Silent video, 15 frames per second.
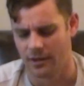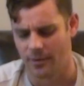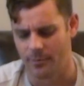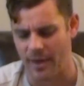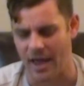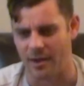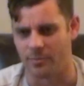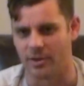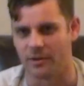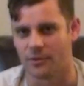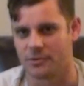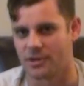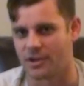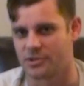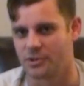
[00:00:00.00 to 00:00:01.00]
Bad Beat,
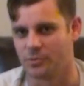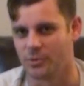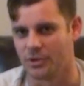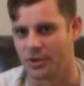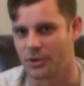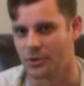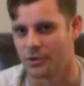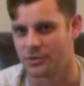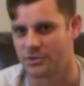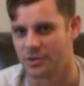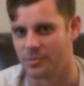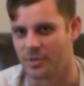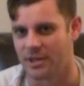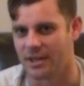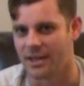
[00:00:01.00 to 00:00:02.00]
those are actually really close to
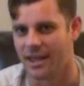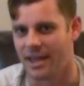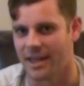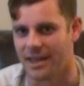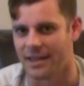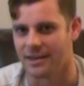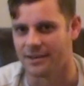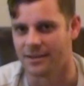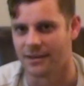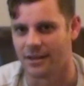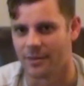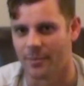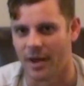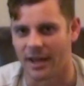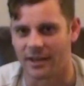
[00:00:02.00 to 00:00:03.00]
me, and
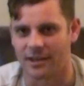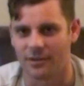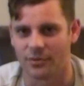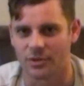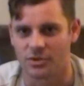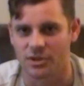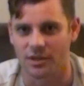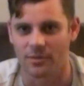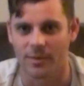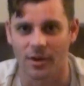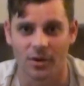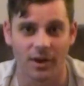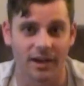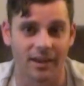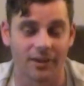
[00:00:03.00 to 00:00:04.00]
I can definitely check them out,
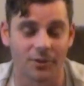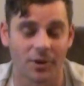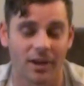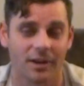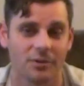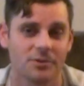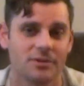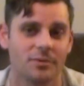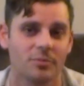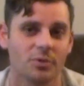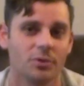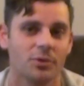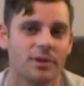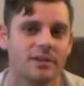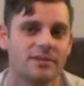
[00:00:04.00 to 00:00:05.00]
or any other Henderson
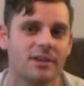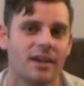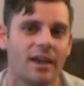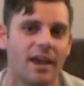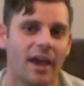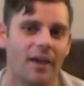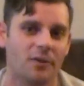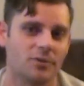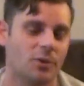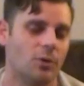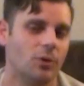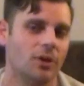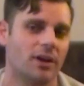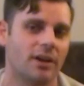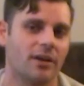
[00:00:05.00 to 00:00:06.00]
breweries. And there's a
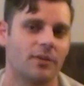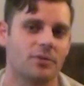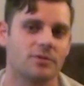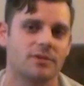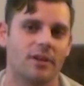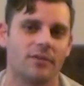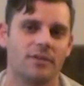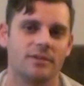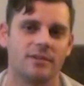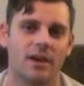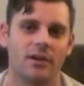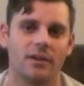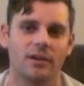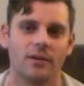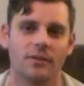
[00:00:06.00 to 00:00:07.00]
whole lot of other stuff that's
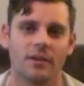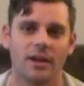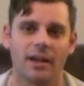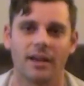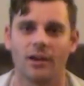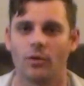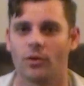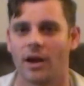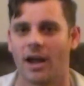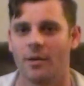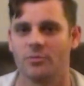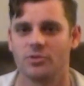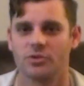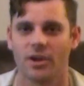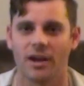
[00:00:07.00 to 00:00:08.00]
out here that I can
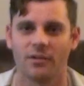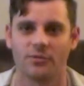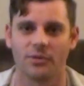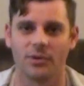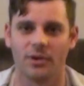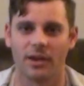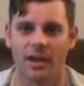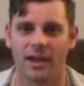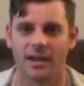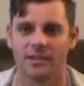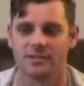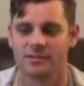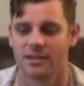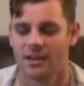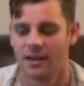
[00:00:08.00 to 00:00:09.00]
grab, try it for you
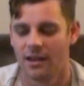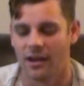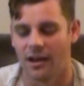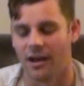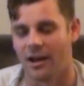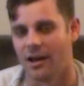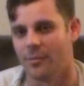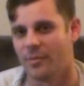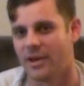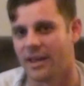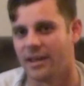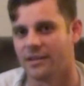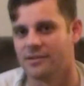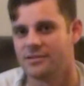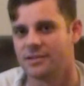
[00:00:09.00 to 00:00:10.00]
guys,
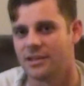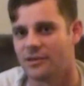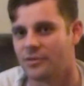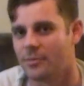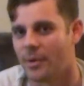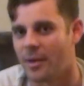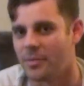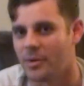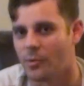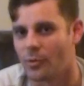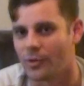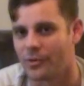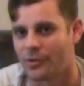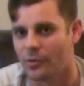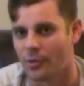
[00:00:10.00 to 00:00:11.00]
and see if it might be
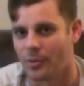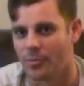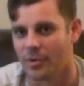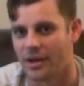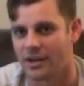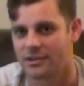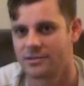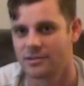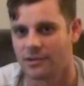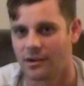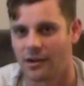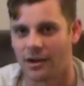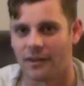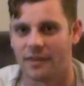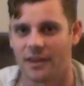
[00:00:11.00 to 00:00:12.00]
worth your bucks.
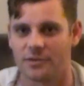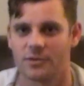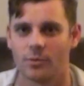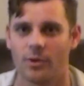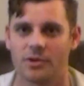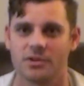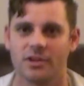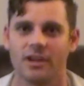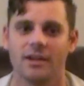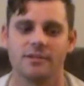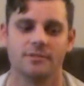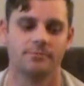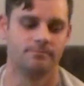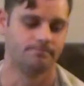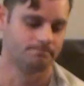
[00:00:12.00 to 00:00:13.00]
Alright, thanks for watching
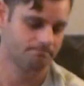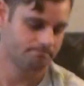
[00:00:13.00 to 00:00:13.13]
guys.